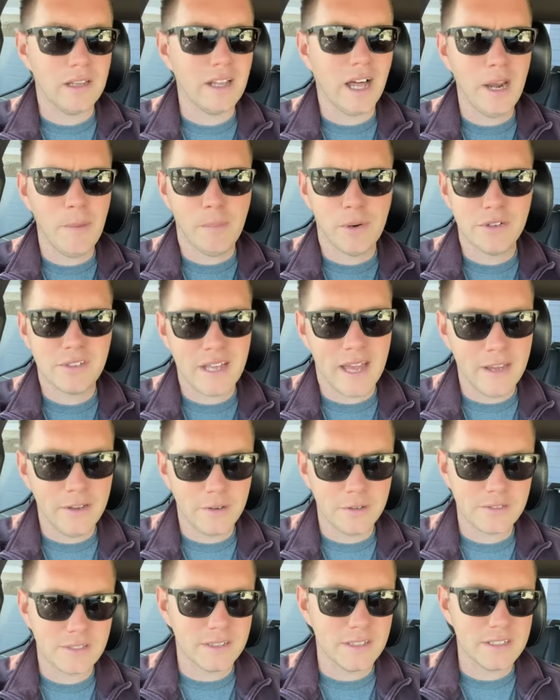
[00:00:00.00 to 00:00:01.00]
A lot of
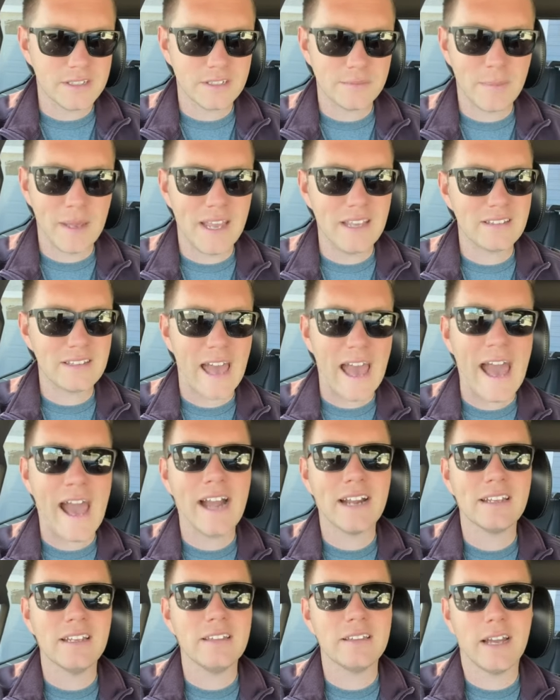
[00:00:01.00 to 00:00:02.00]
pretenders in this space
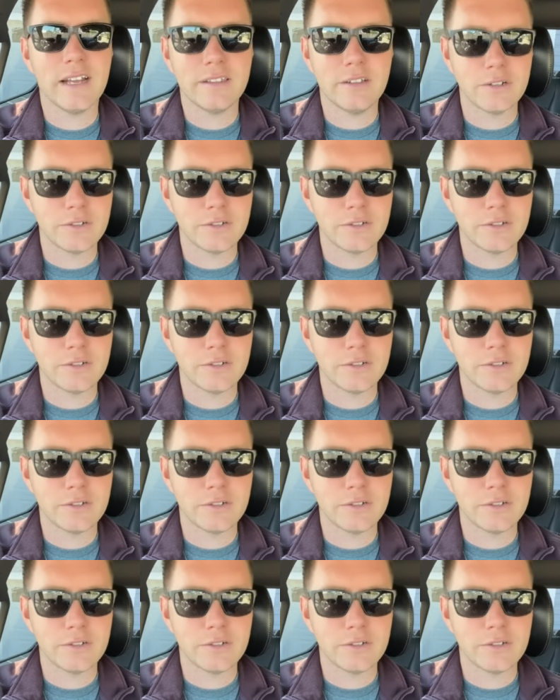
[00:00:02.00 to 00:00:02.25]
acting like